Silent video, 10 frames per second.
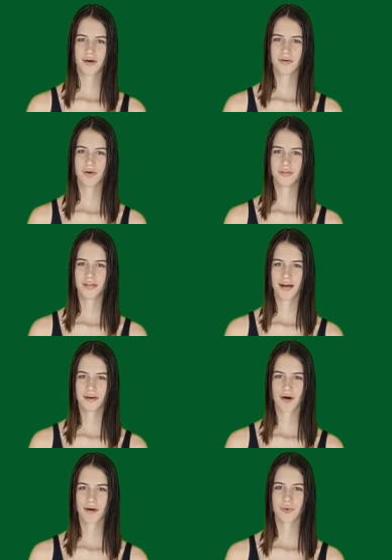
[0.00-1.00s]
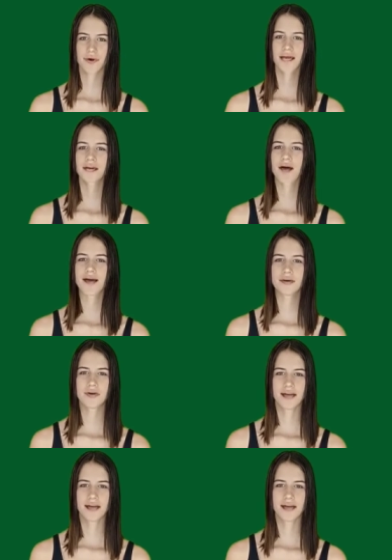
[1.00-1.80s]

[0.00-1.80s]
that are hosted and operated either